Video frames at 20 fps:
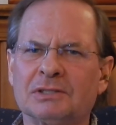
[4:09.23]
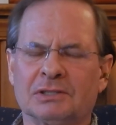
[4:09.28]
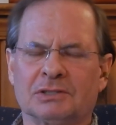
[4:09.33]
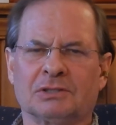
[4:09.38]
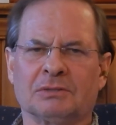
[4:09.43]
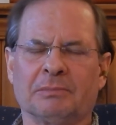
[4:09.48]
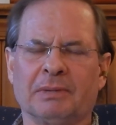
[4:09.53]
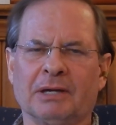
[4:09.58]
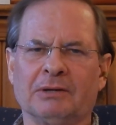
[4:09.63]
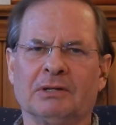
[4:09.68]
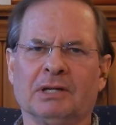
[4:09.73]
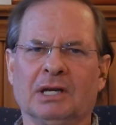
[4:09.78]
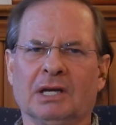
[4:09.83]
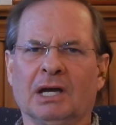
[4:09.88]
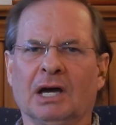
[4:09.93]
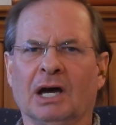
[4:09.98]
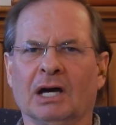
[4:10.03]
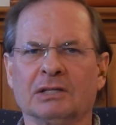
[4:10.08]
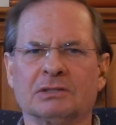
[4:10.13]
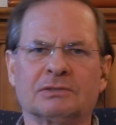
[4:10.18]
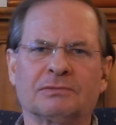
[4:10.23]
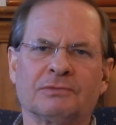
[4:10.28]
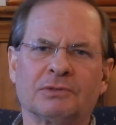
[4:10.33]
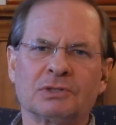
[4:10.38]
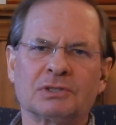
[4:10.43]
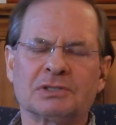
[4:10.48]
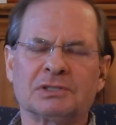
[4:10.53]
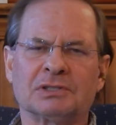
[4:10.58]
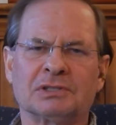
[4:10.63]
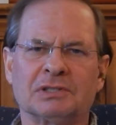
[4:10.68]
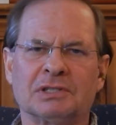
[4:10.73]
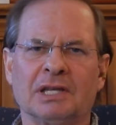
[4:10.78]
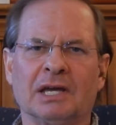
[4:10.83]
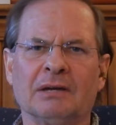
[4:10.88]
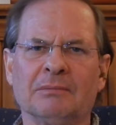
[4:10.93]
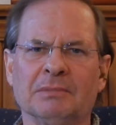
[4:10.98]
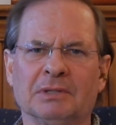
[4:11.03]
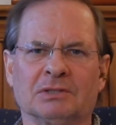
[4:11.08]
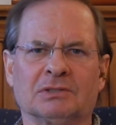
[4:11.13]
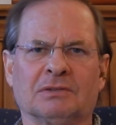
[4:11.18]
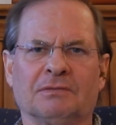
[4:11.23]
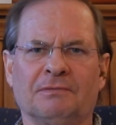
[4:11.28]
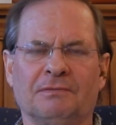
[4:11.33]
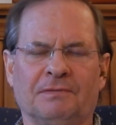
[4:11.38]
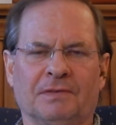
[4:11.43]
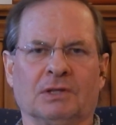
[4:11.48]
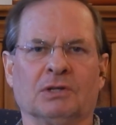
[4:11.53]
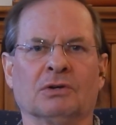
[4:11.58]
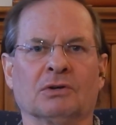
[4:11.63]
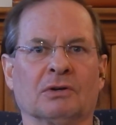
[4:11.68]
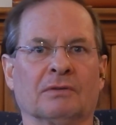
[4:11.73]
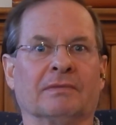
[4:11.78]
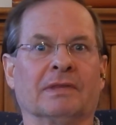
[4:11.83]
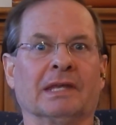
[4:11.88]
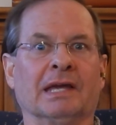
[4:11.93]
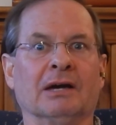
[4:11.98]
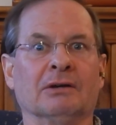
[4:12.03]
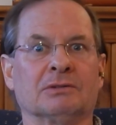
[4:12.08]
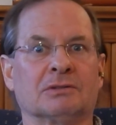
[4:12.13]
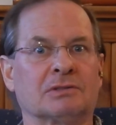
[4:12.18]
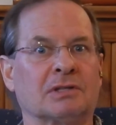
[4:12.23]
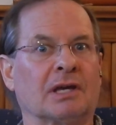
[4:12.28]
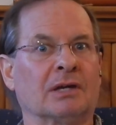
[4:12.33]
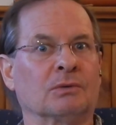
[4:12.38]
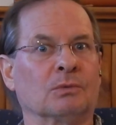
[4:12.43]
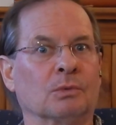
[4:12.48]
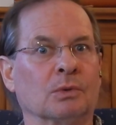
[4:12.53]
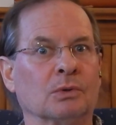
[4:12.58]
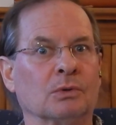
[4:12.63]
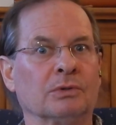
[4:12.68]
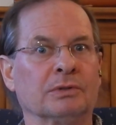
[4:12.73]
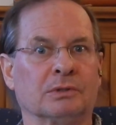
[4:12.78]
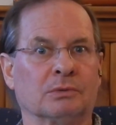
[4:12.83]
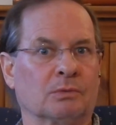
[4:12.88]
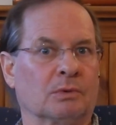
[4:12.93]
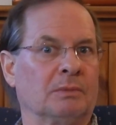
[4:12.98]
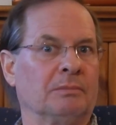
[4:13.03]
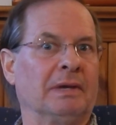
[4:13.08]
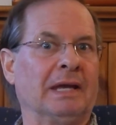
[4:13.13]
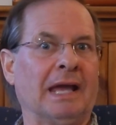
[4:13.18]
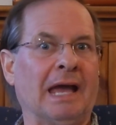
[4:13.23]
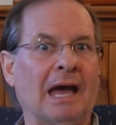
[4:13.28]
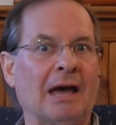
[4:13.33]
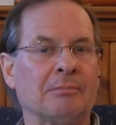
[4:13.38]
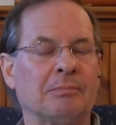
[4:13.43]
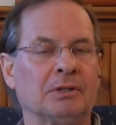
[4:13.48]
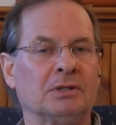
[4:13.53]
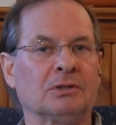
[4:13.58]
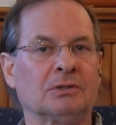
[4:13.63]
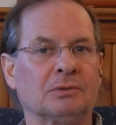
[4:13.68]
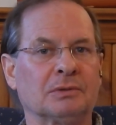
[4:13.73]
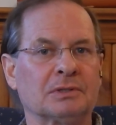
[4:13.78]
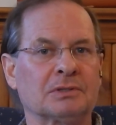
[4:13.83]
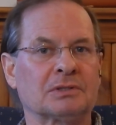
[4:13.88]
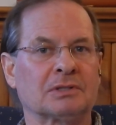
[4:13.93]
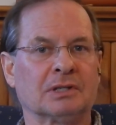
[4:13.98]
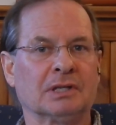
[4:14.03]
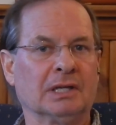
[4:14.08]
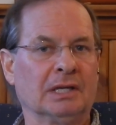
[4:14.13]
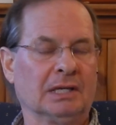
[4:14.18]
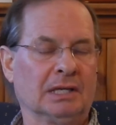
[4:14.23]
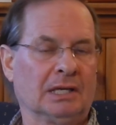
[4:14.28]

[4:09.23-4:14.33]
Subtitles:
It's about us versus them. It's a fear of the outside world and what may happen to us.